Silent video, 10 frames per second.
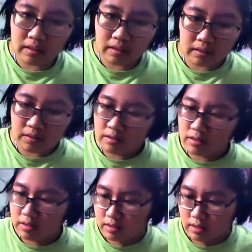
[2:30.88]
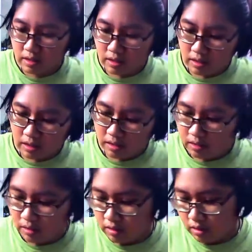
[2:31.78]
It doesn't say
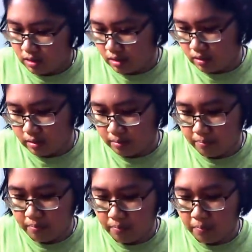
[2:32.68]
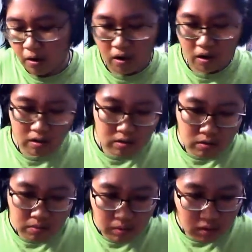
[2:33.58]
in the
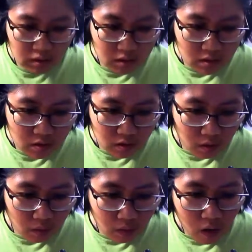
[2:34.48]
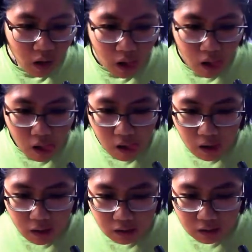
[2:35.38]
box what it is though.
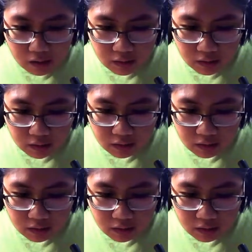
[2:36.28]
Huh.